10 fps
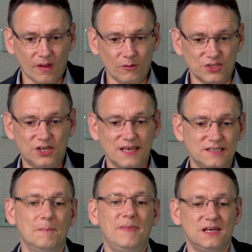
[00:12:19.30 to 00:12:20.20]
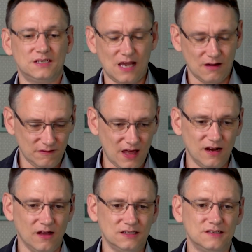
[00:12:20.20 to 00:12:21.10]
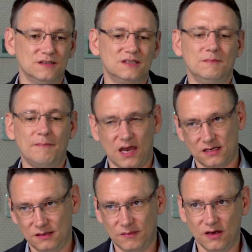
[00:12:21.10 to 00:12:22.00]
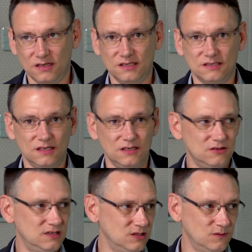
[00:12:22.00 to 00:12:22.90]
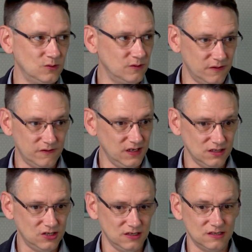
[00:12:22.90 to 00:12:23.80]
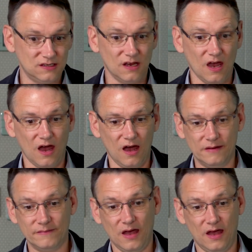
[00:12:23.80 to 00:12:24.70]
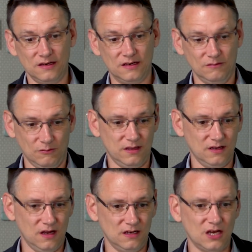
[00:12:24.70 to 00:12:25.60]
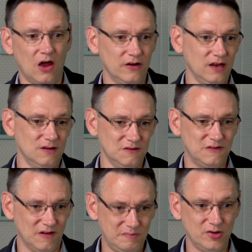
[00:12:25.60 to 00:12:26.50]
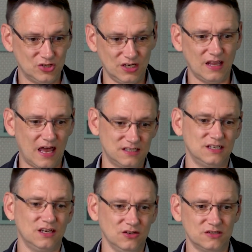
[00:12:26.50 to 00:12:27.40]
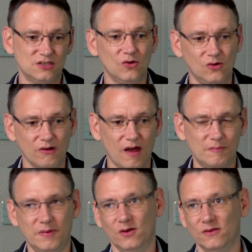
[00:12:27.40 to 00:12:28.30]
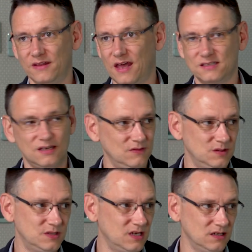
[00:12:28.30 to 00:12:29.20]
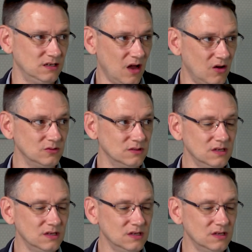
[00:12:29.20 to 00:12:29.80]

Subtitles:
which gets the best out of that license. It maximizes the usage of all of the features, and with a target of pushing that secure score up beyond that 70% goal.